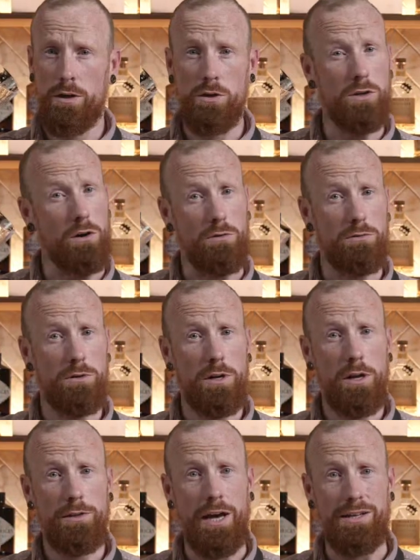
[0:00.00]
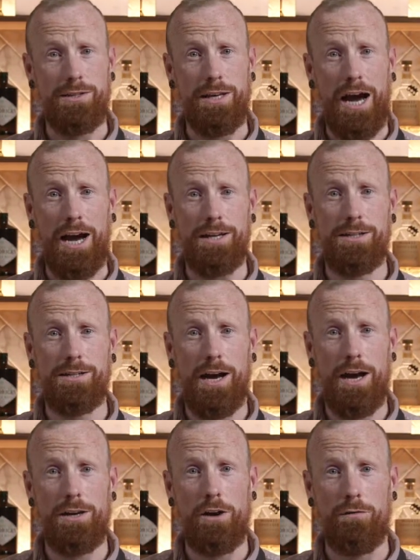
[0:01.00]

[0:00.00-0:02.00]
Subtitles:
So that's the ice side